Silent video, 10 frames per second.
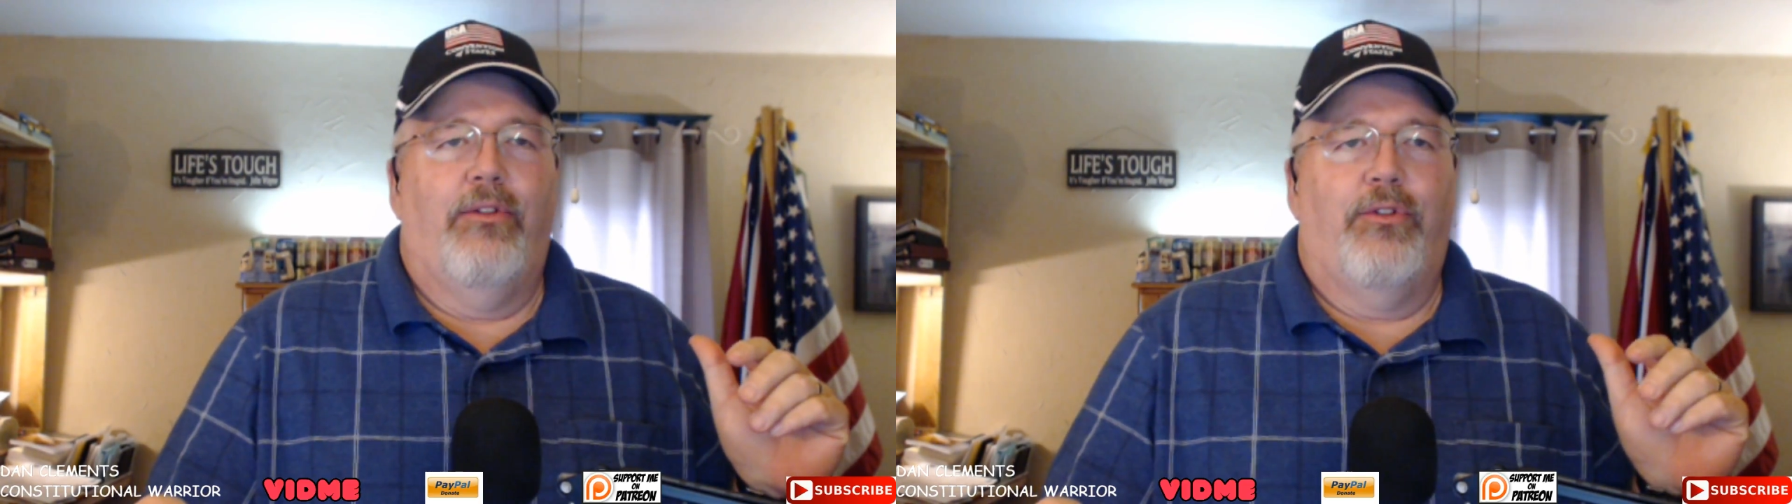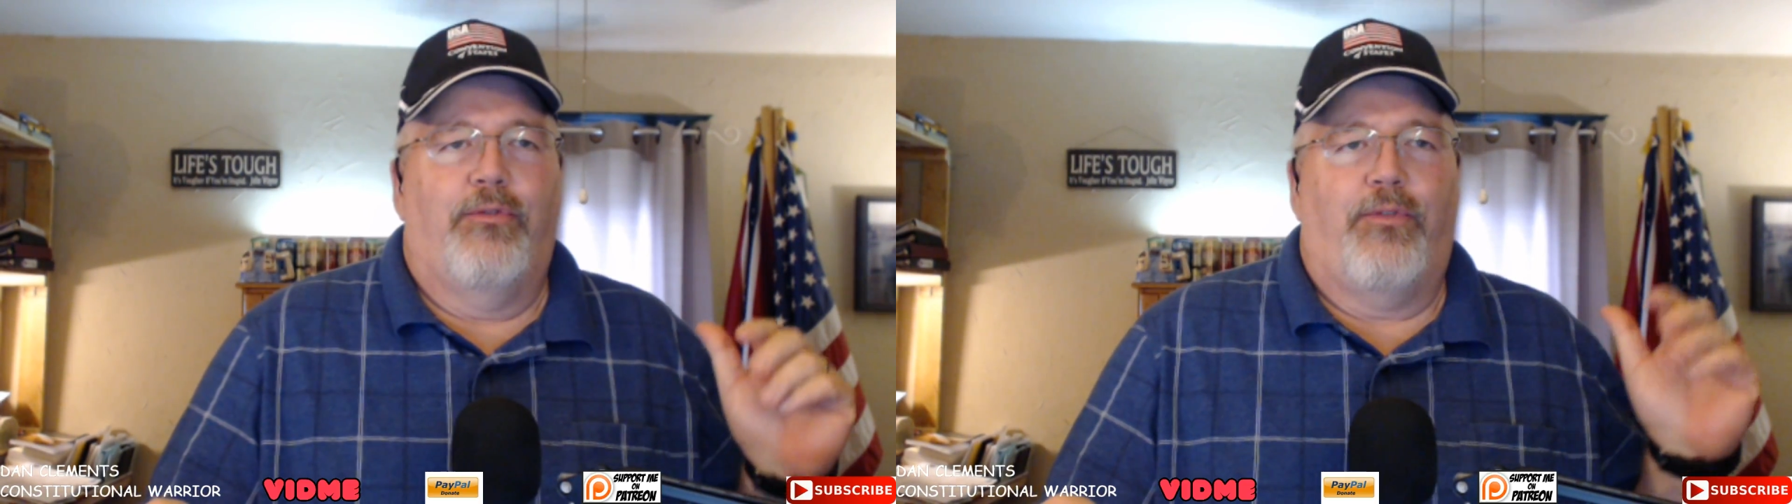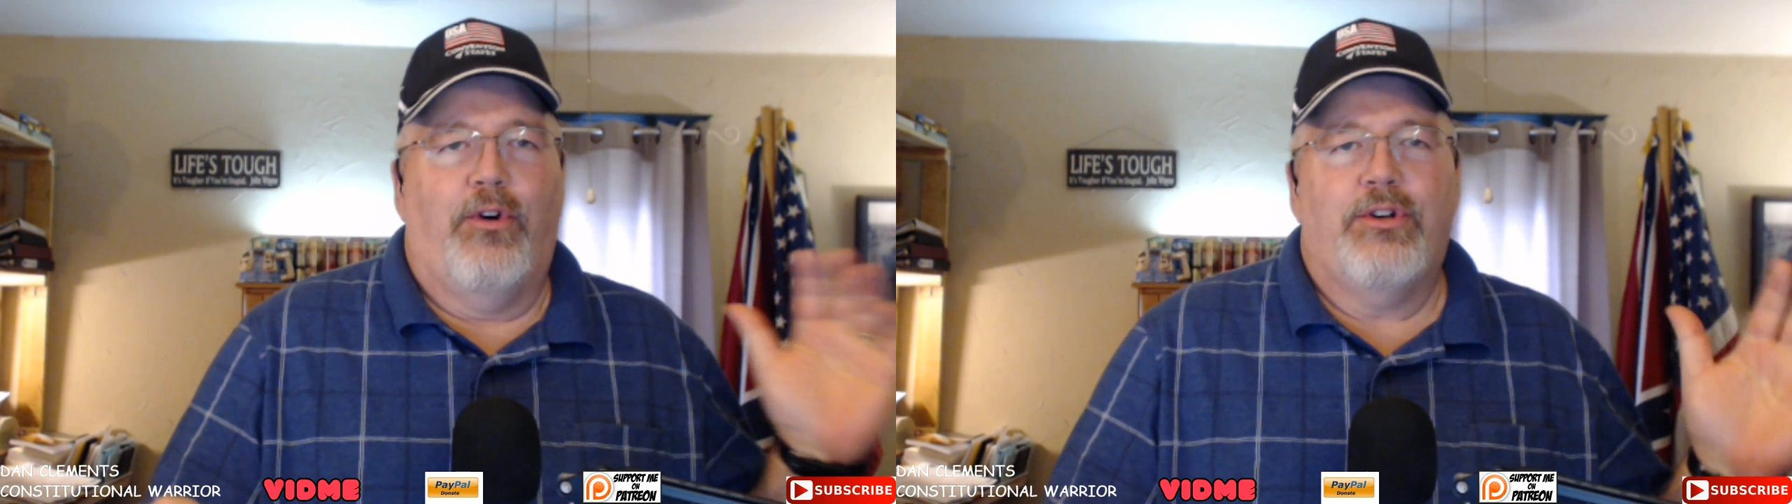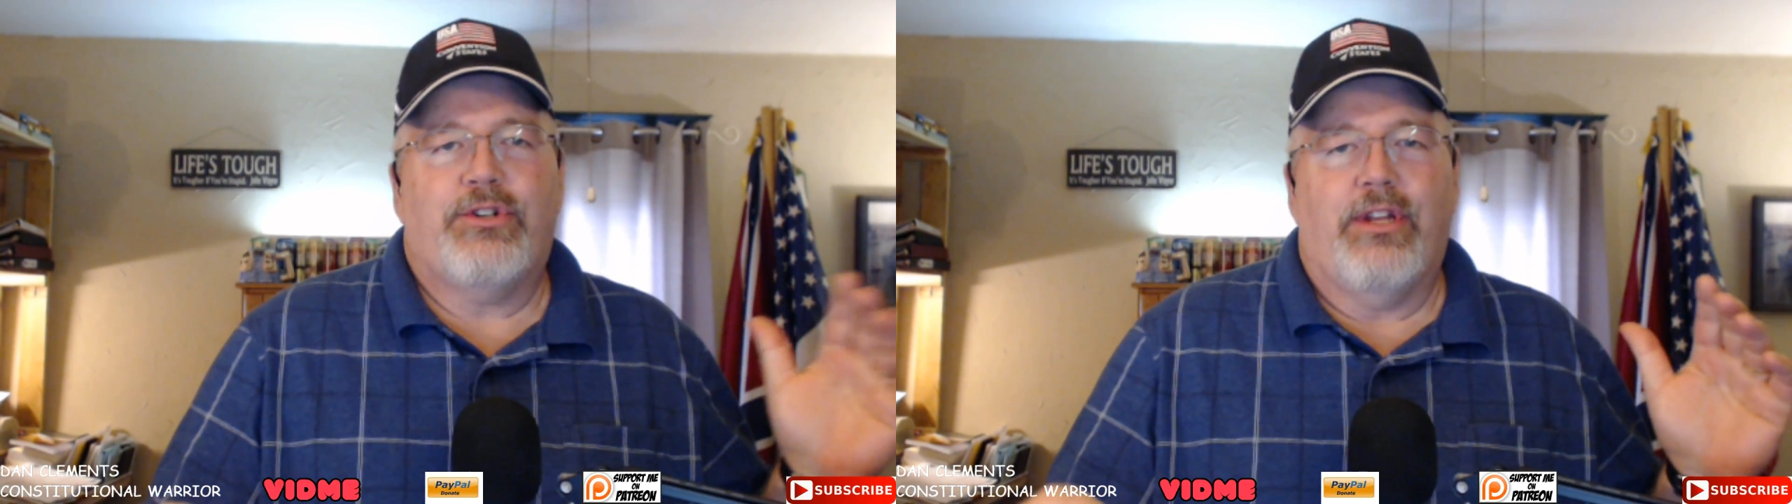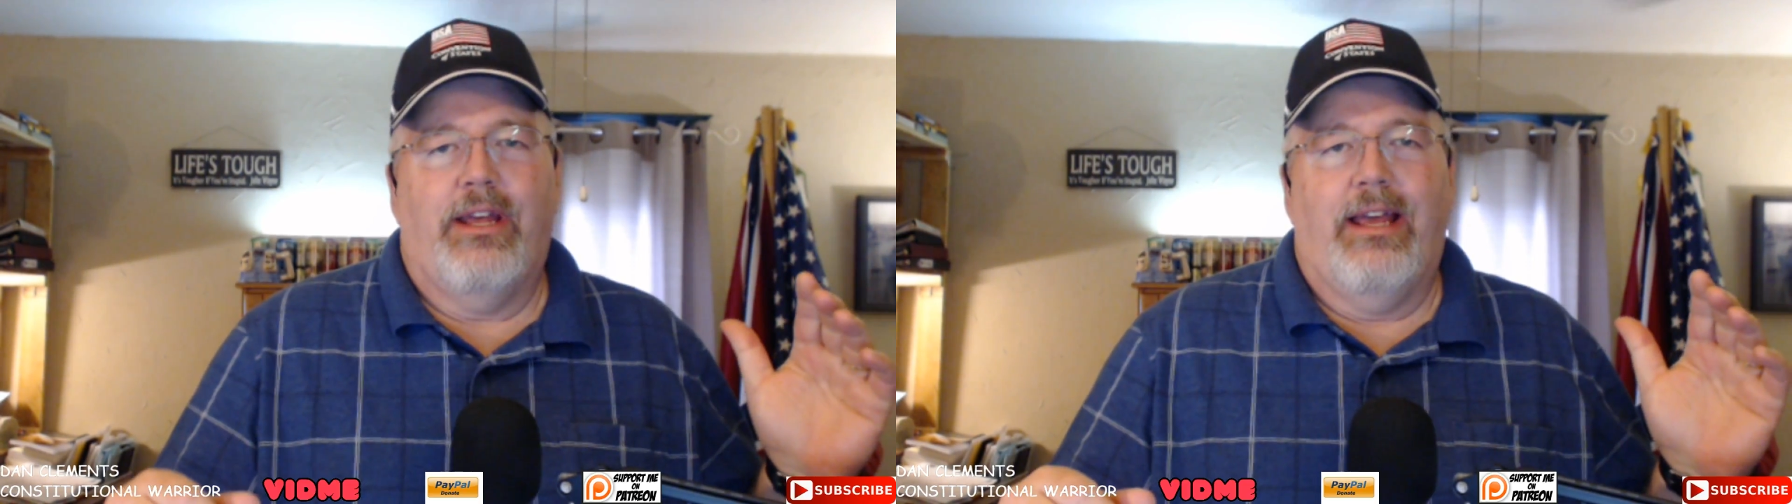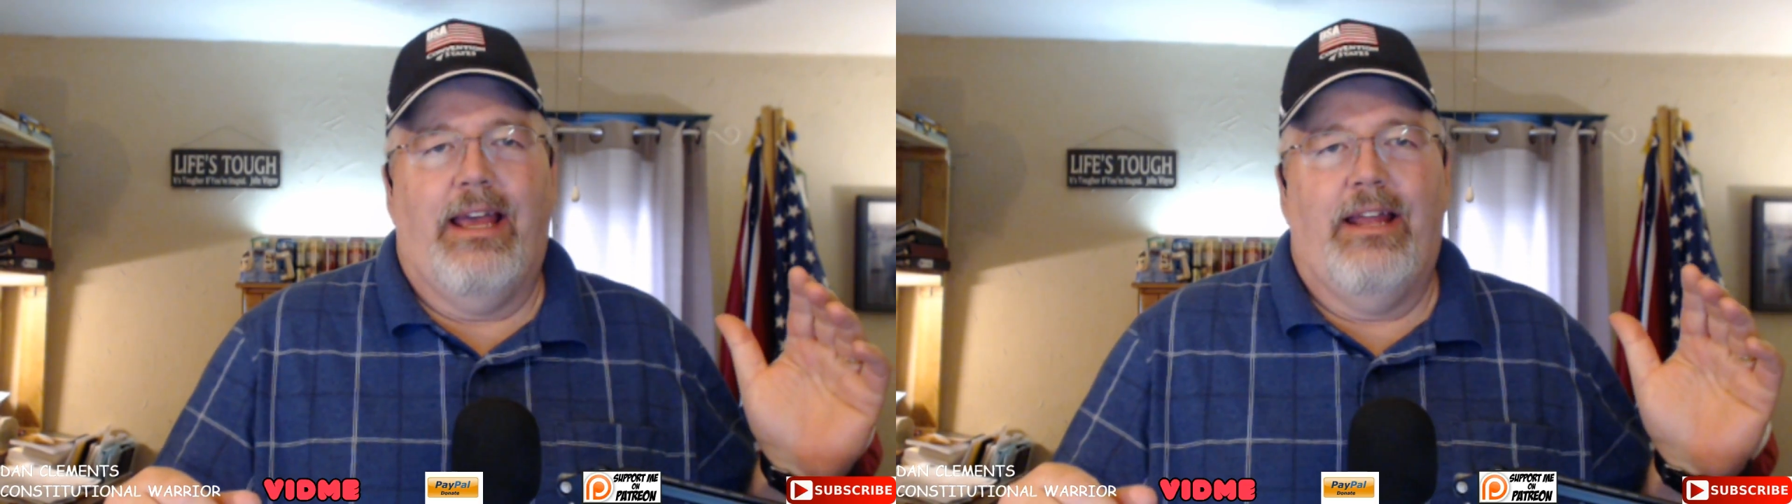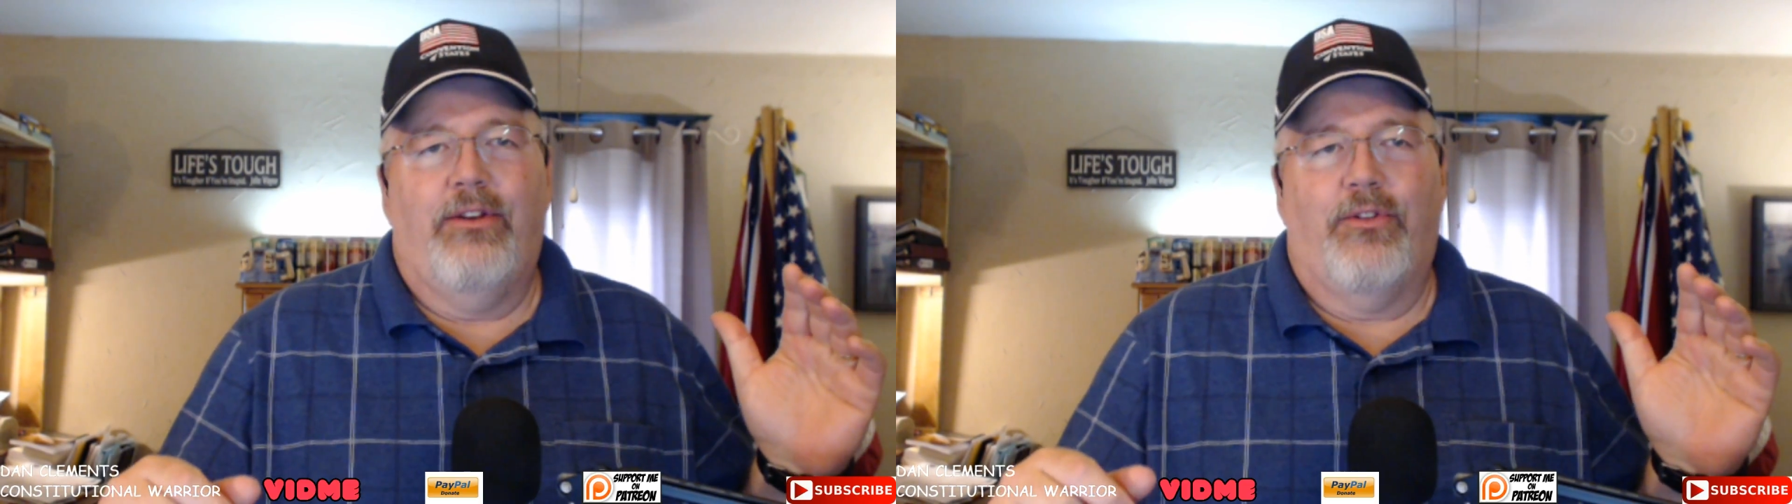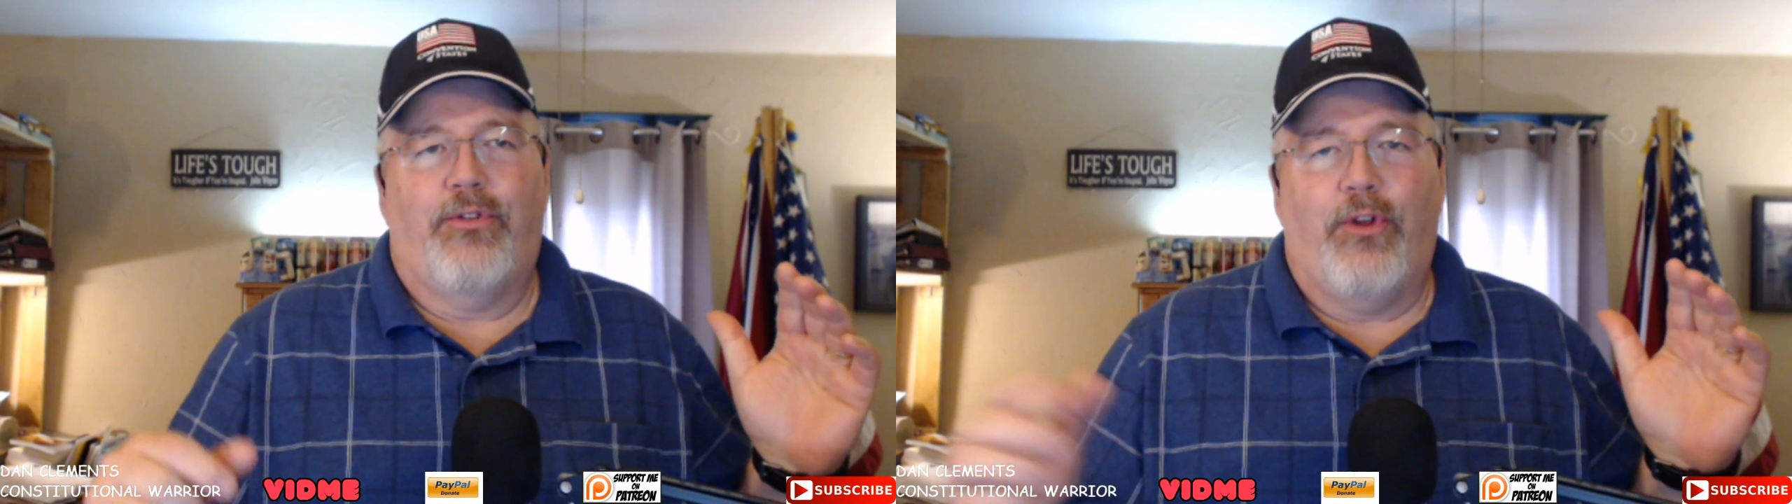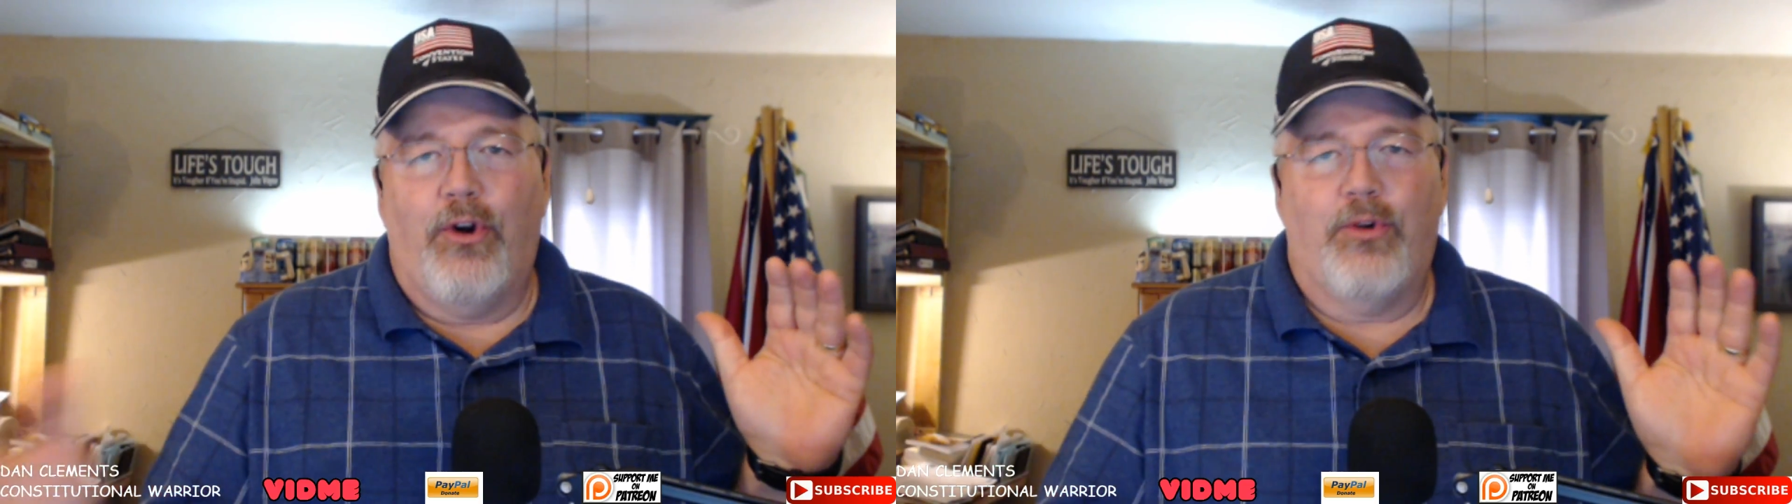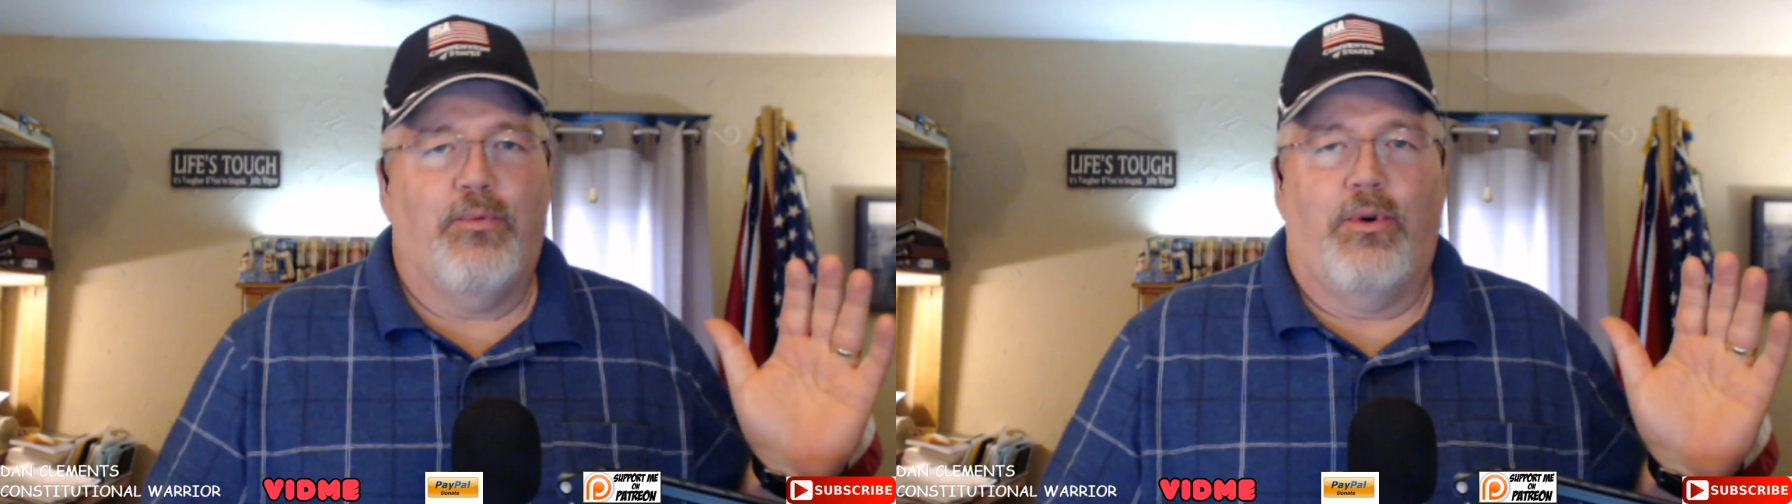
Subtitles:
the first and the third